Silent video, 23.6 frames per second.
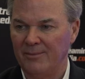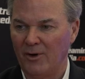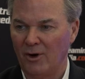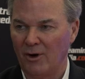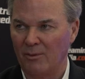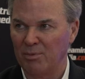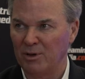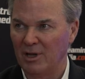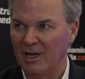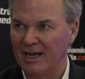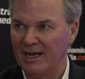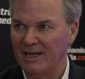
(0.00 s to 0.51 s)

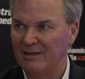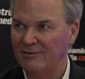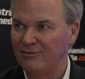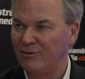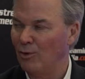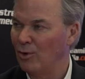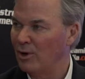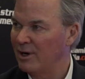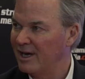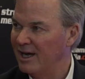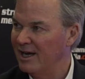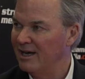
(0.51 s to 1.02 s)
are planning
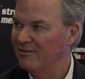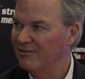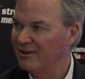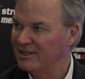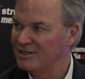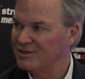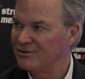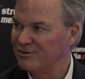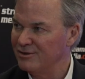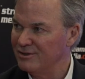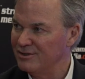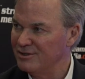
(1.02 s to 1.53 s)
4K
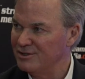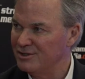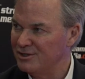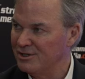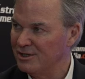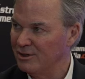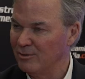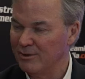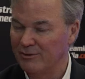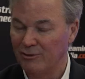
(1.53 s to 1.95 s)
events for this year.